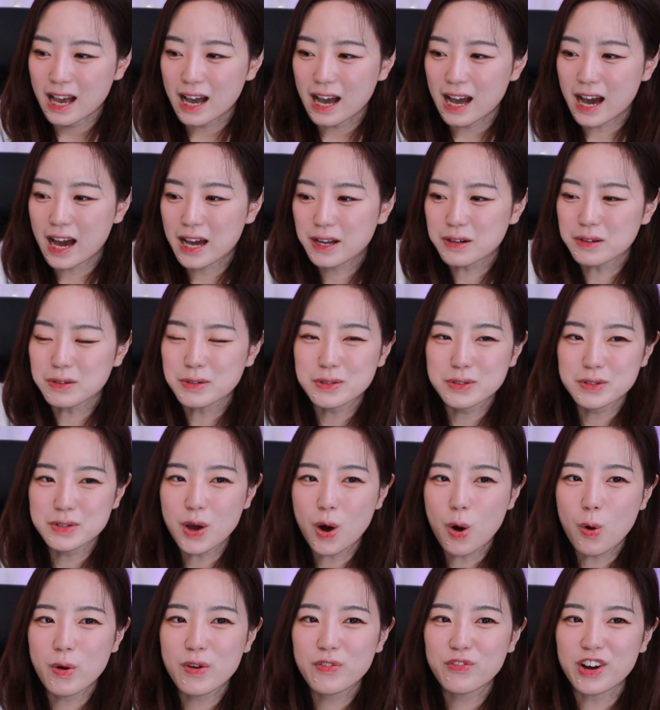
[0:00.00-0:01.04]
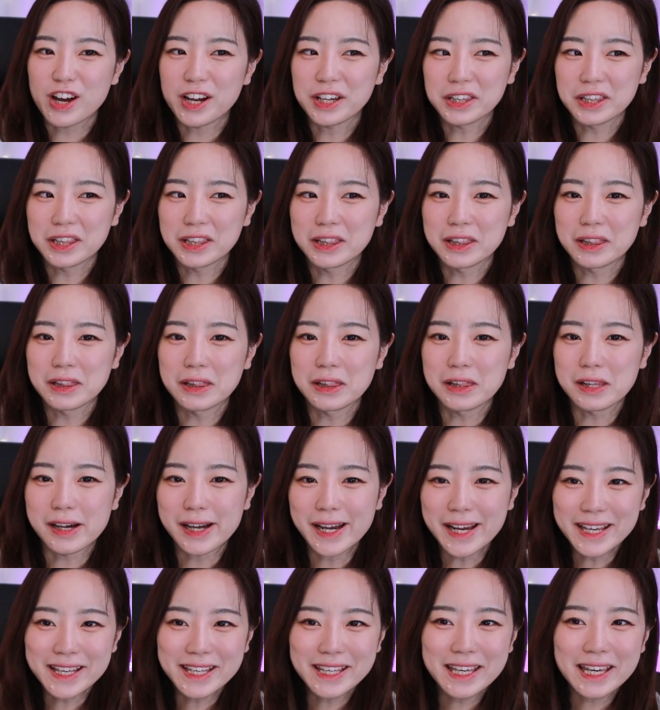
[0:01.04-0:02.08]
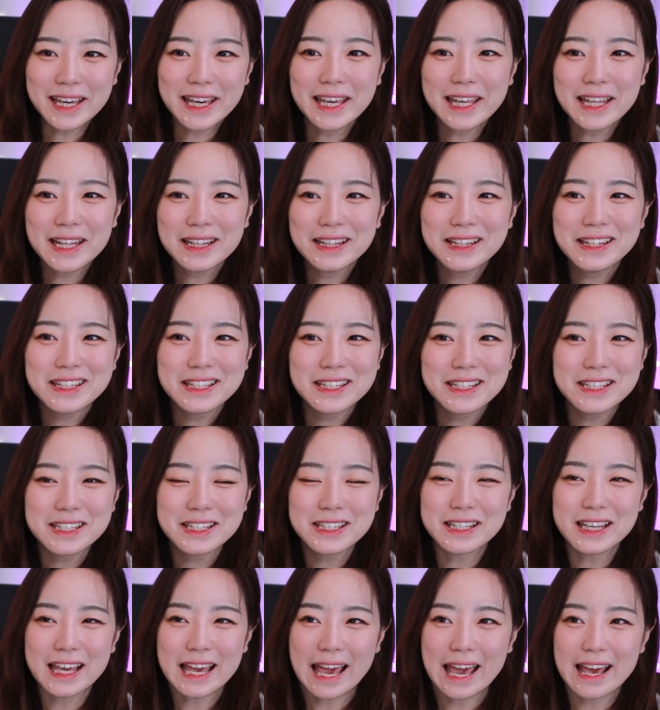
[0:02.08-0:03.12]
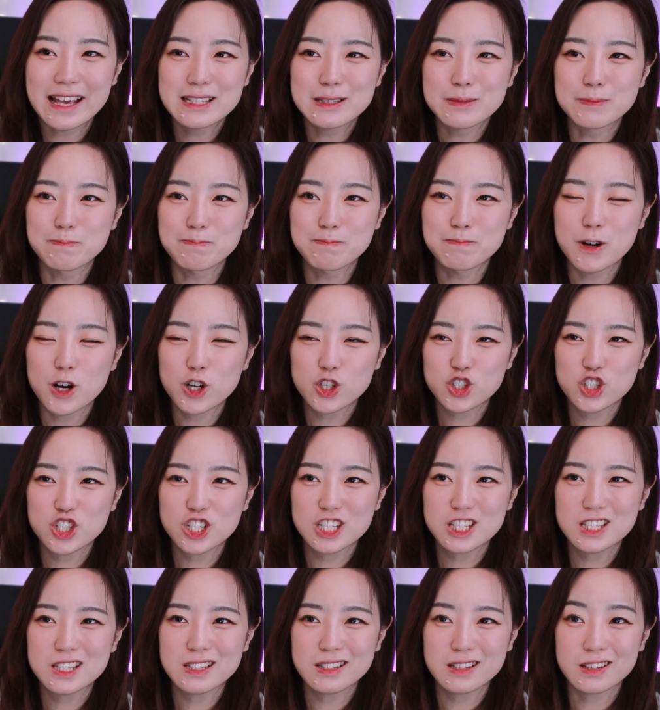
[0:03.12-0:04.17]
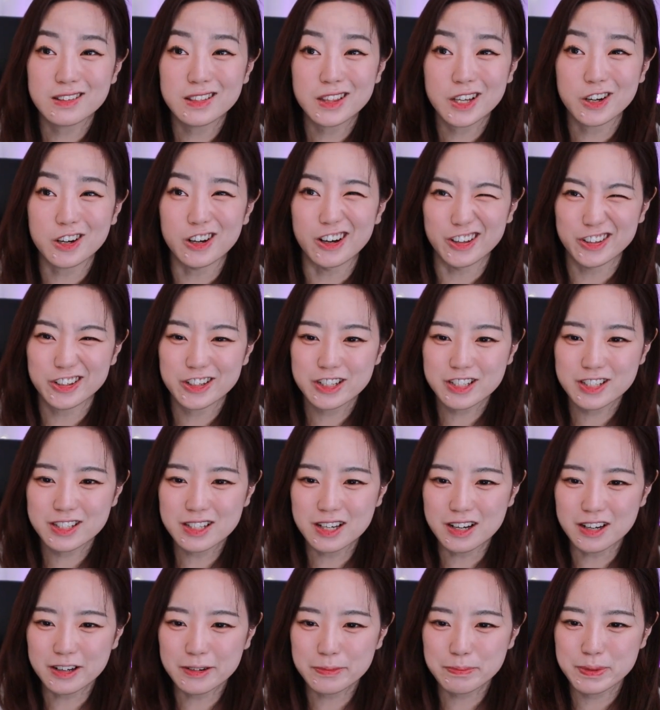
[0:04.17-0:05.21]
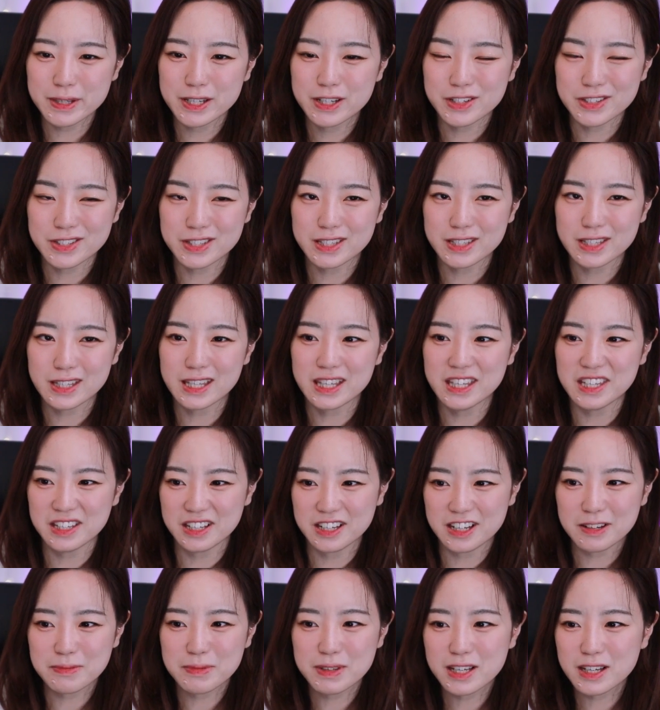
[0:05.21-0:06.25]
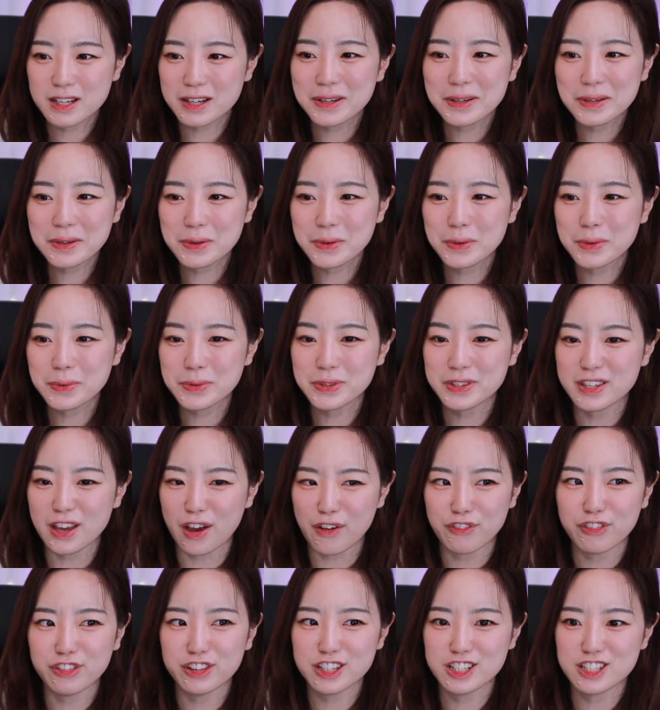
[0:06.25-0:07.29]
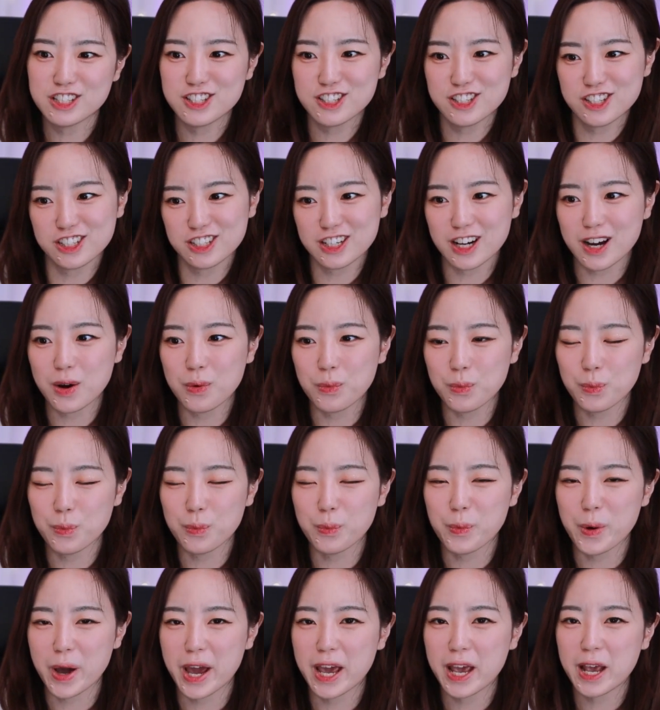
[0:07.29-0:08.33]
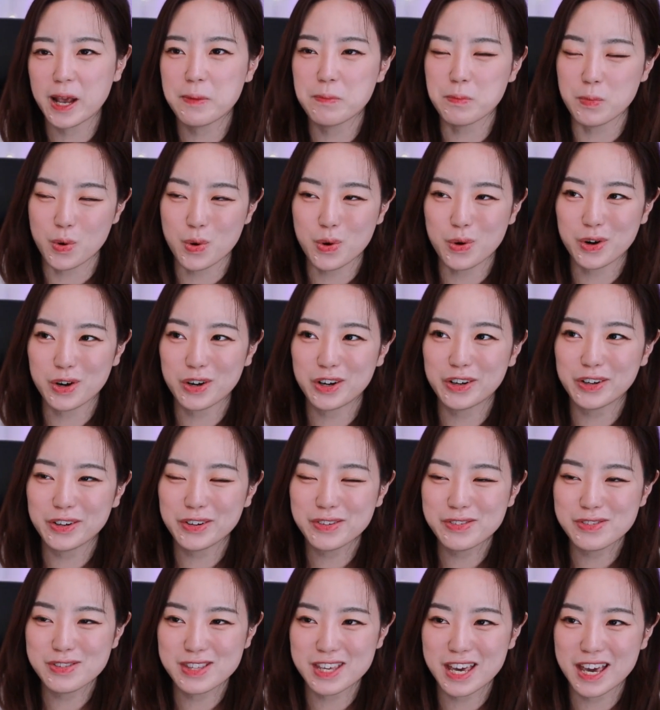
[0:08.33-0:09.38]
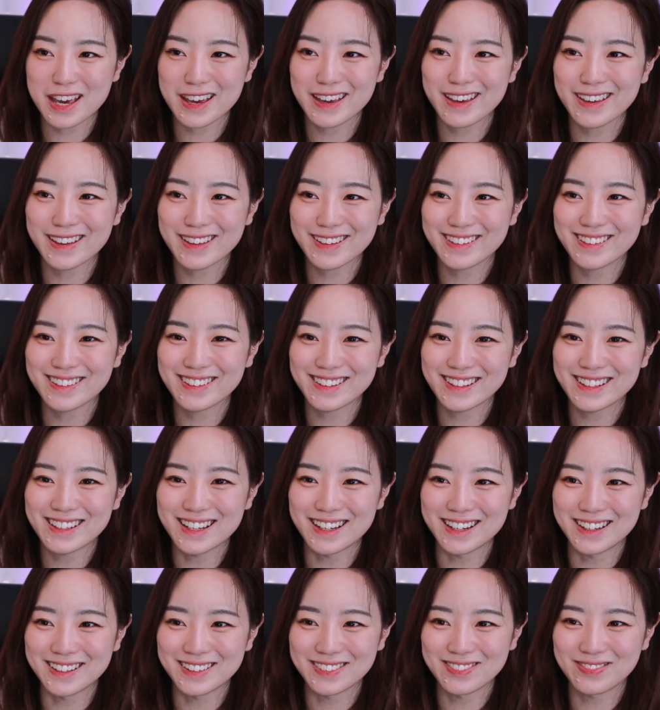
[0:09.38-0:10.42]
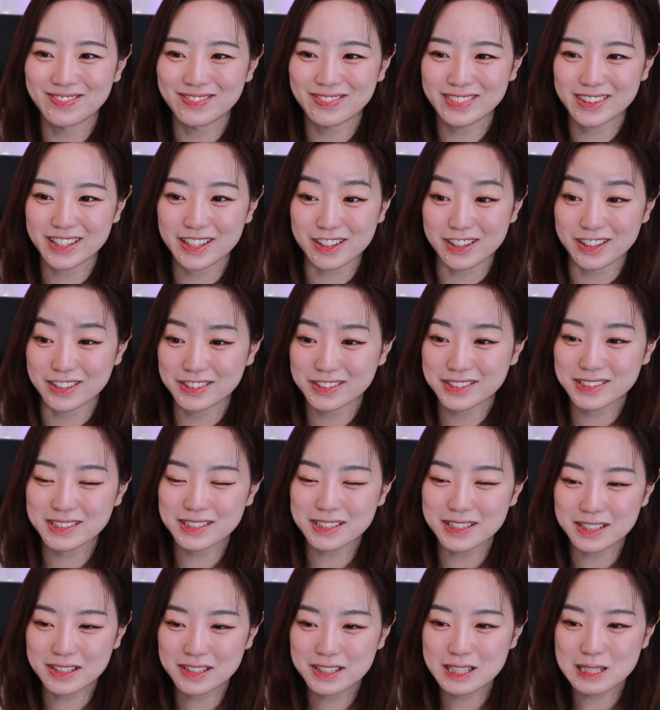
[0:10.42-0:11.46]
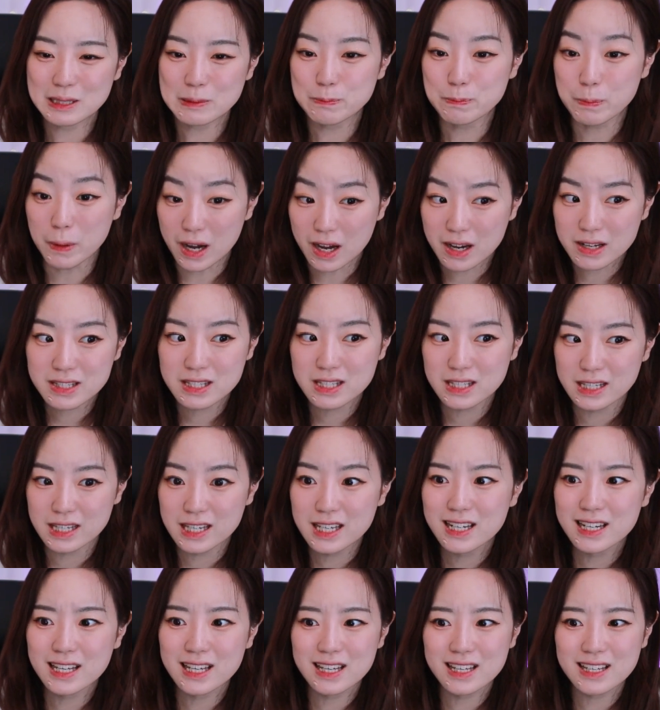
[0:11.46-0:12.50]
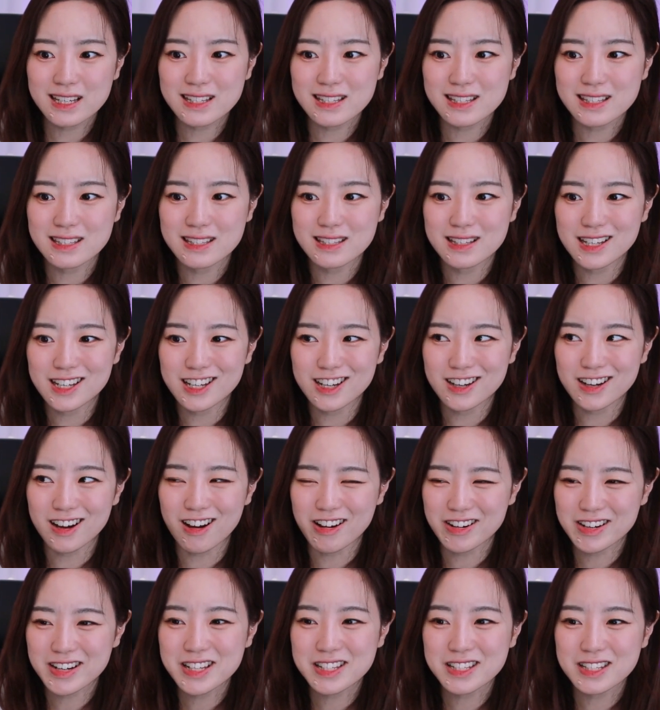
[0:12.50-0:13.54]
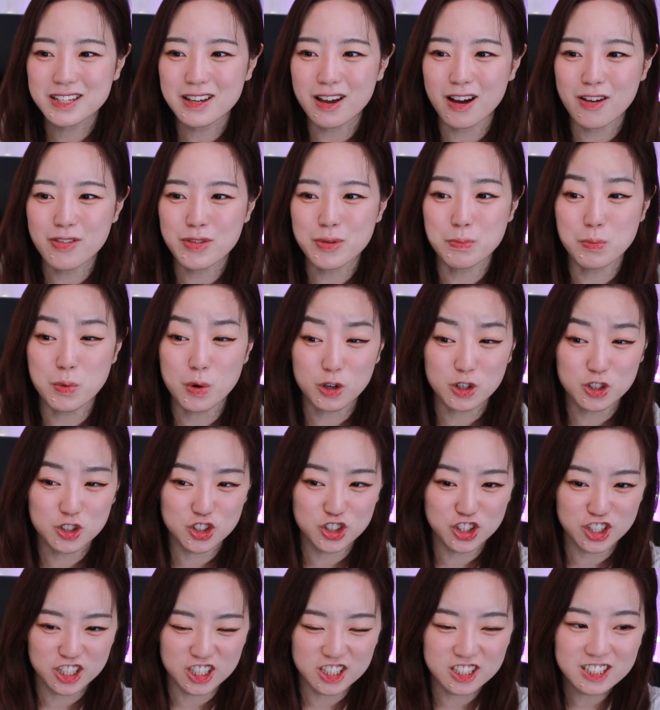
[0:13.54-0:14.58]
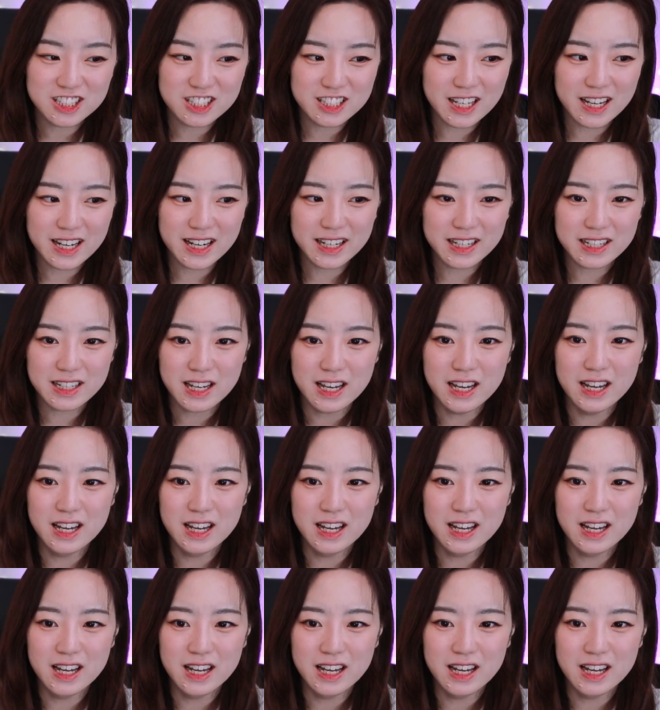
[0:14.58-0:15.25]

I don't know if I like it as much as their other song because GingaMingaYo definitely stood out way more than um, their other songs, but it is honestly on the more chill side.